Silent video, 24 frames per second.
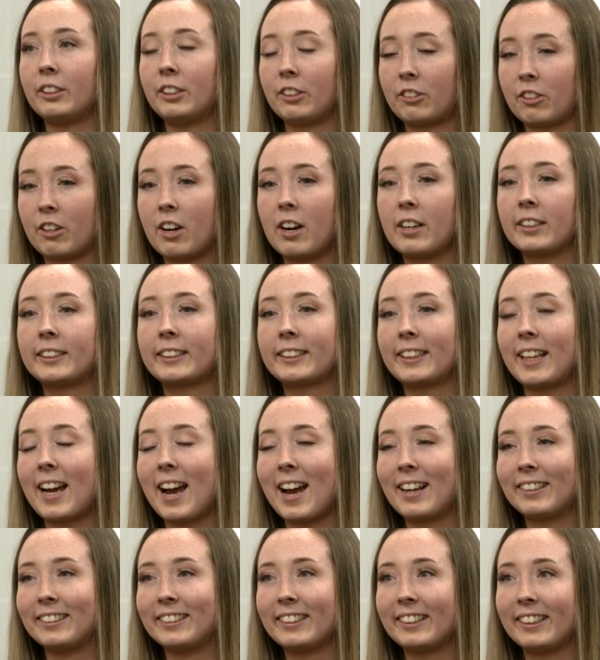Trust,
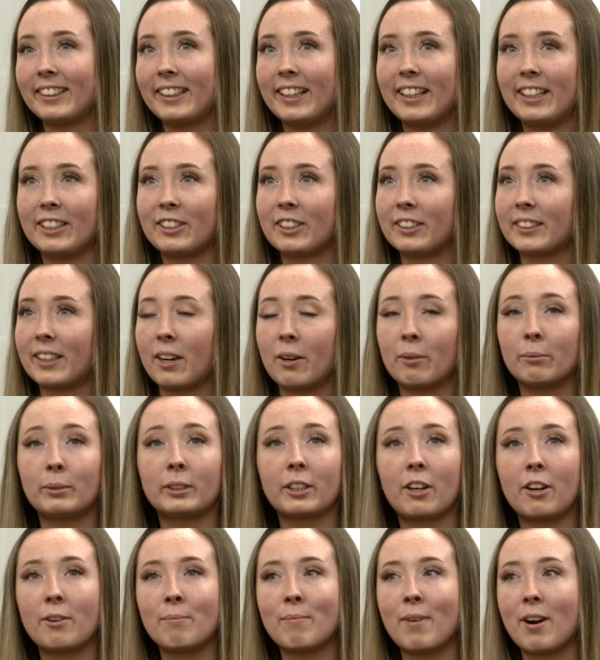and it just helped
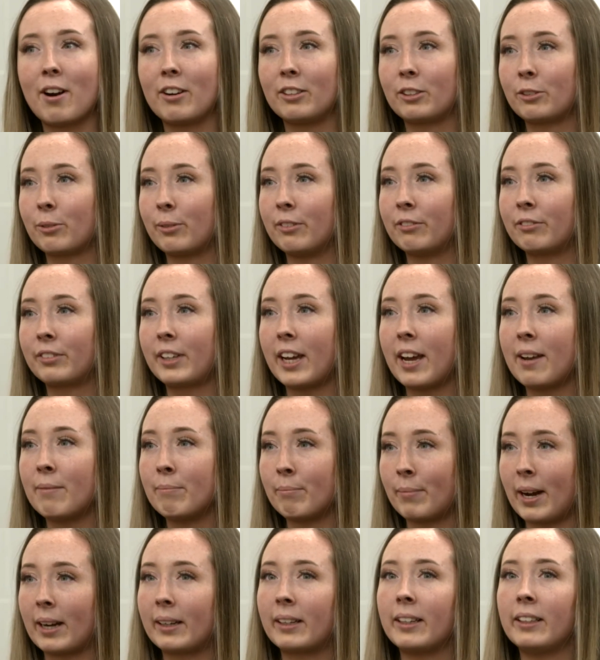so much with
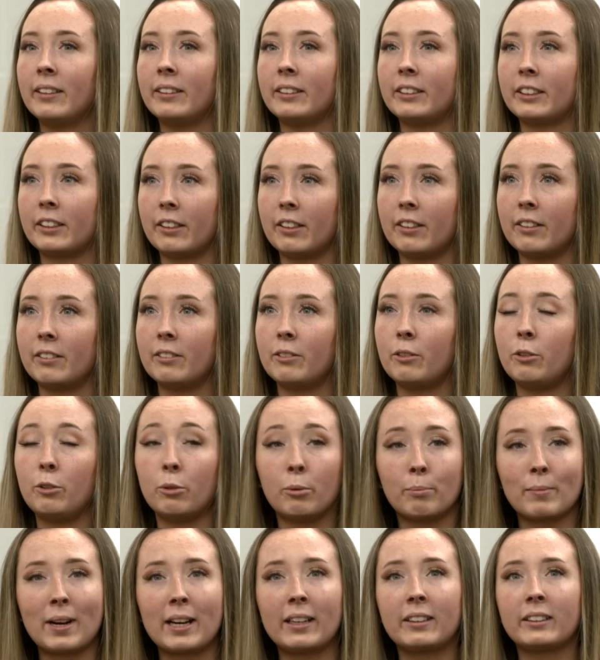getting back into
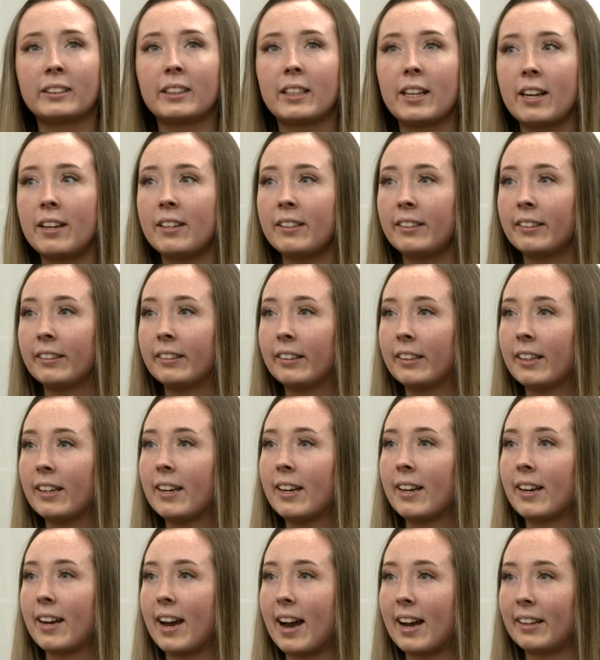normality.
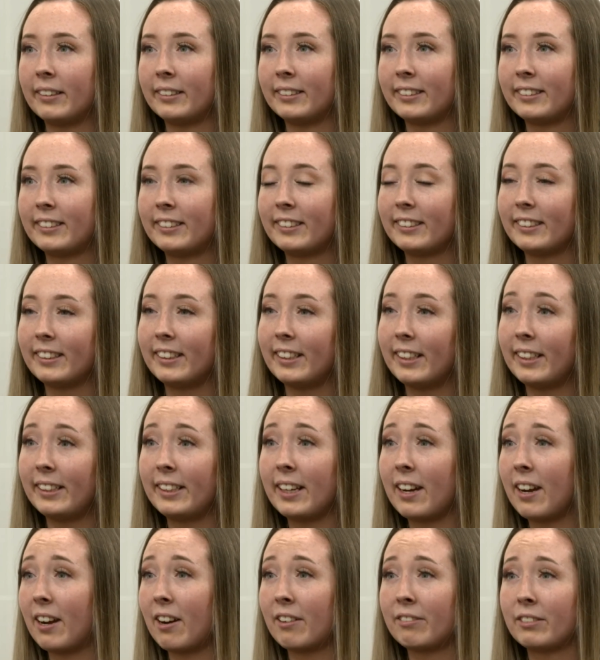And
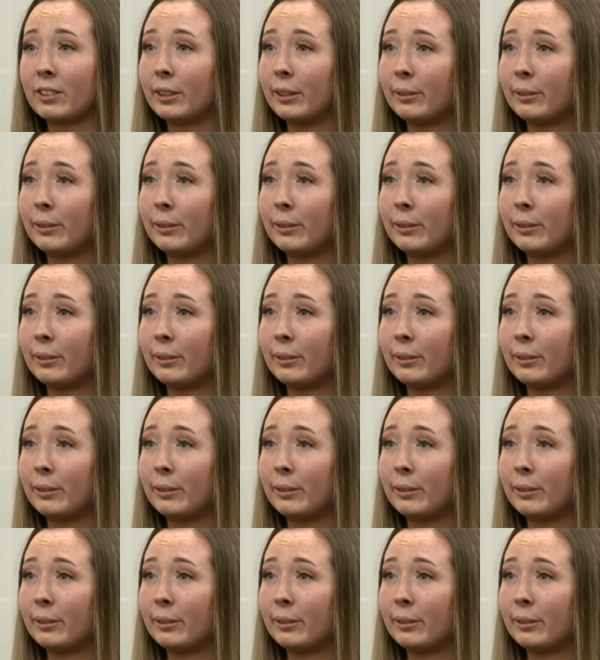yeah, I thought it